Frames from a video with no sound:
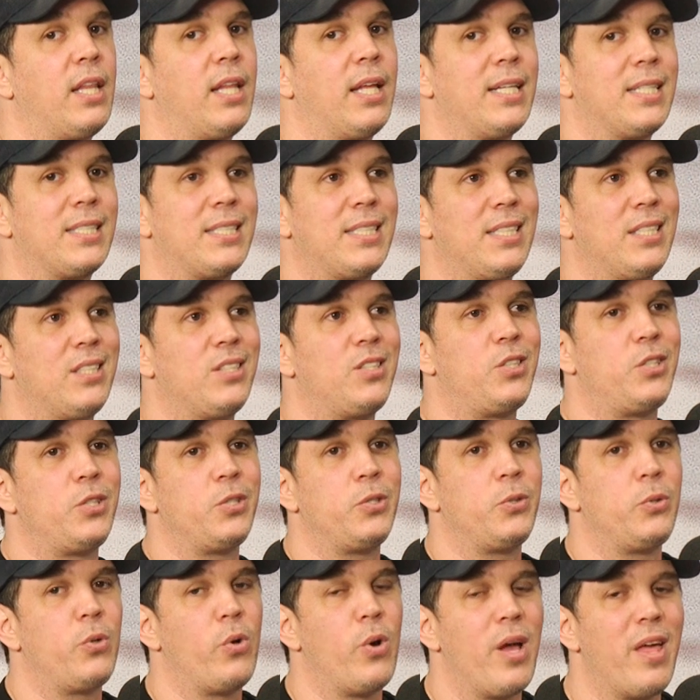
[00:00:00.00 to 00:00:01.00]
links
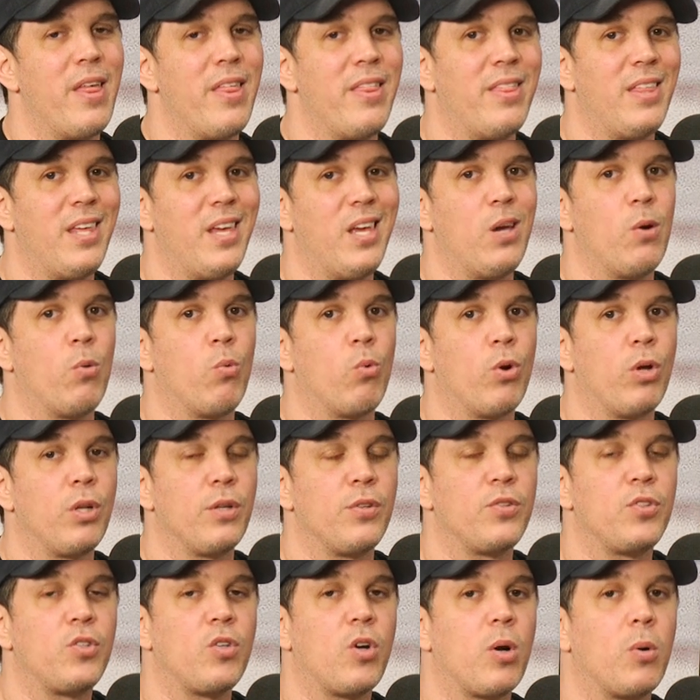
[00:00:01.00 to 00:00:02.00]
into the world
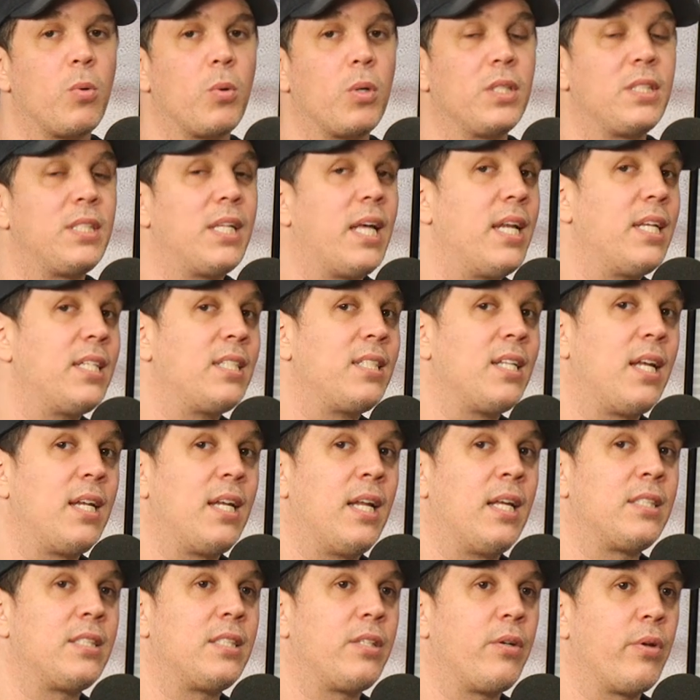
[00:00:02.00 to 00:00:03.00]
of Star Wars that is not
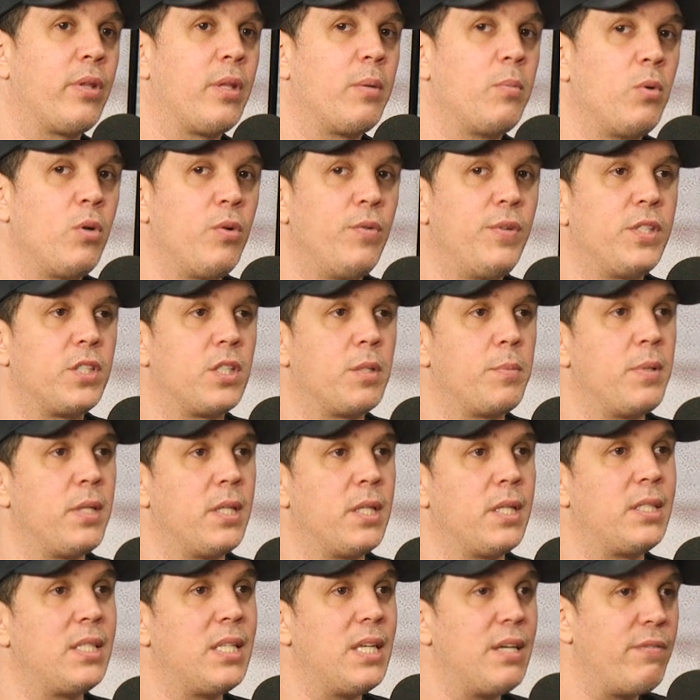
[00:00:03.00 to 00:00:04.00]
necessarily the movies. It could be
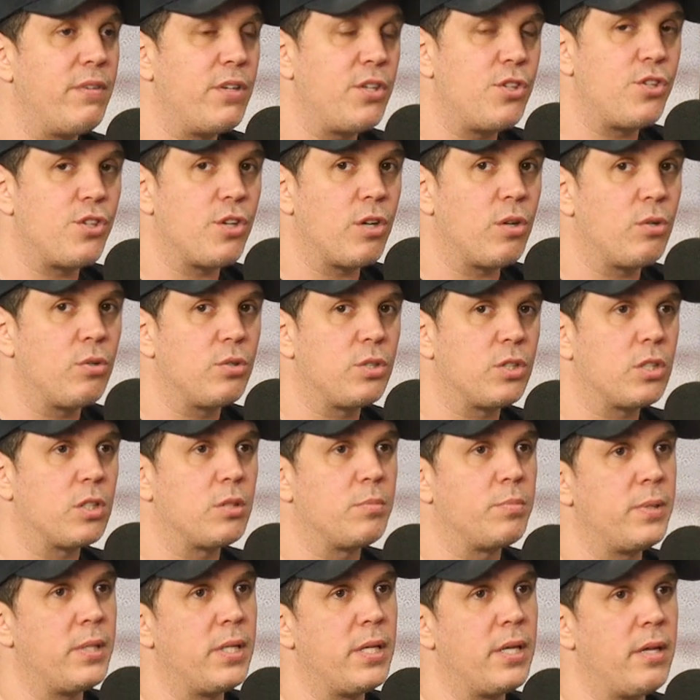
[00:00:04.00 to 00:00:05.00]
the TV shows. It
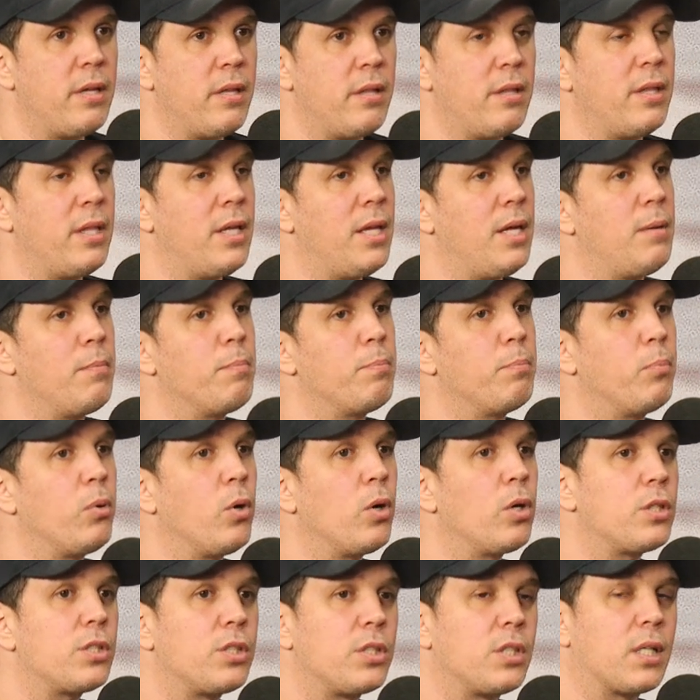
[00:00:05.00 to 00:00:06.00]
could be the
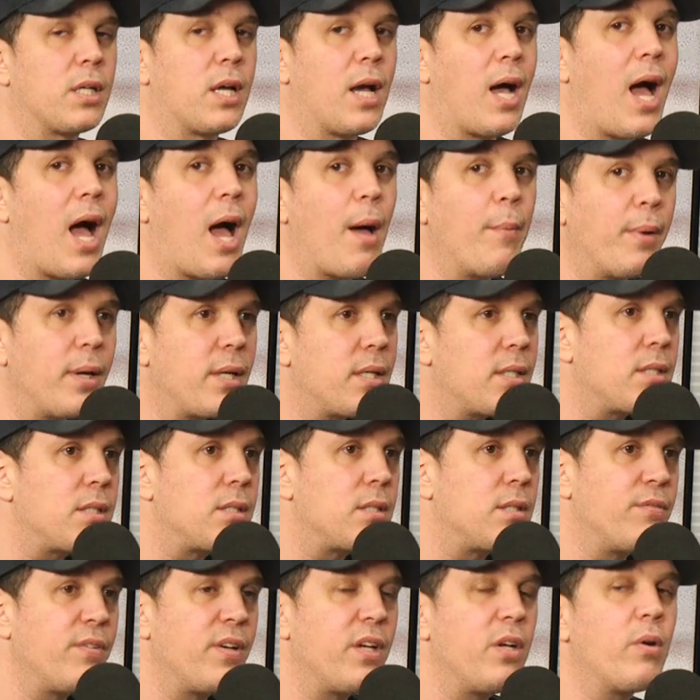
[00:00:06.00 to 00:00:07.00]
books, the
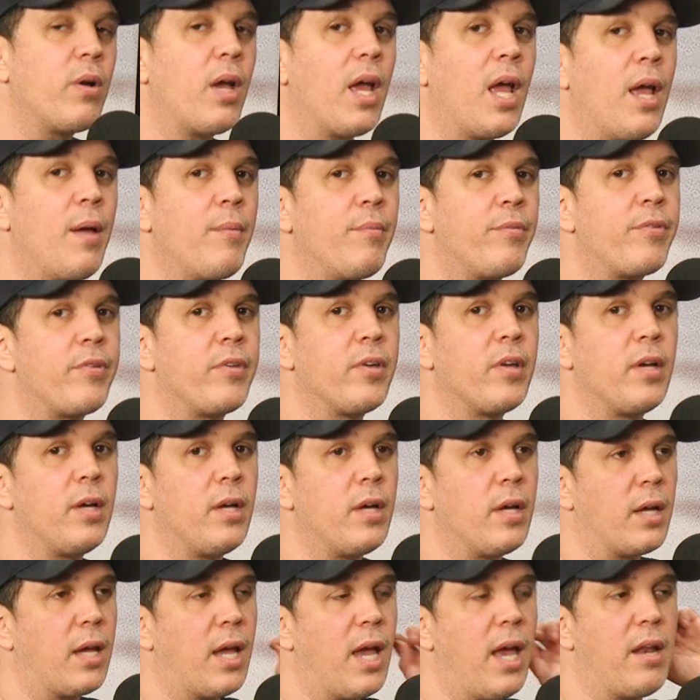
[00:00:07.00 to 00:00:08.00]
comics, the video games.
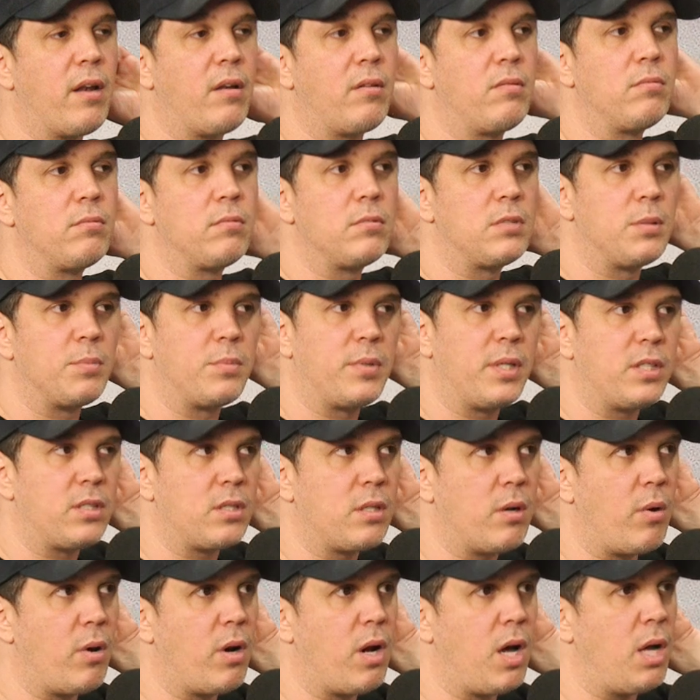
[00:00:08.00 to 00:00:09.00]
Ken, some things
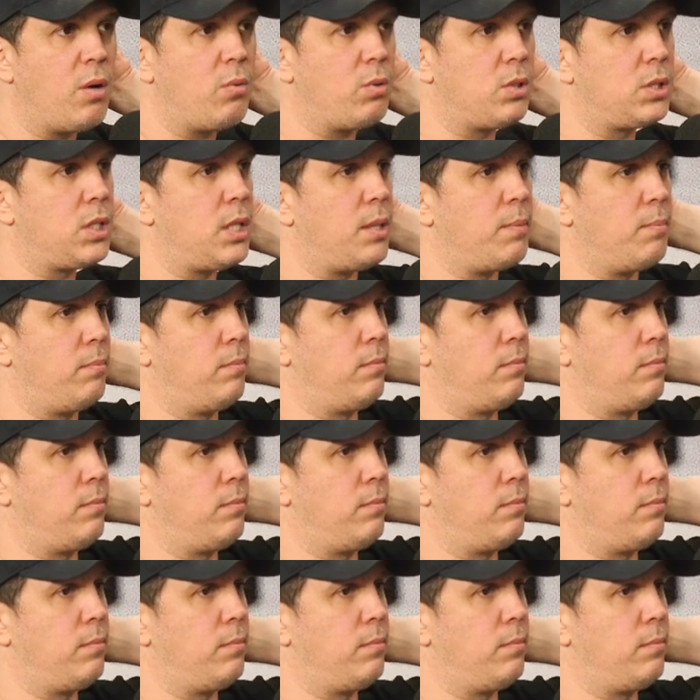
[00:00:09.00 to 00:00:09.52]
going on. What's up?